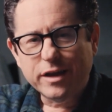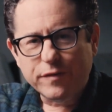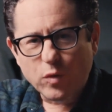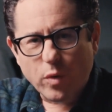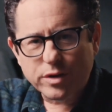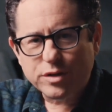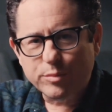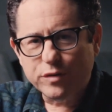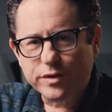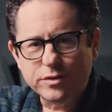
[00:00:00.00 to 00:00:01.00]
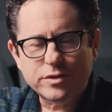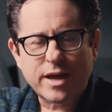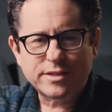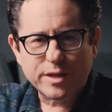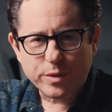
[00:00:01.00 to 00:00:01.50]
if you want to see movies
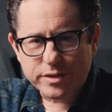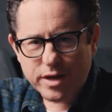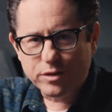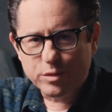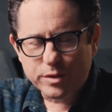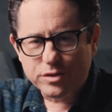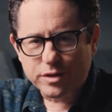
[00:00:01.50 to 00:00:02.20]
as they were intended to be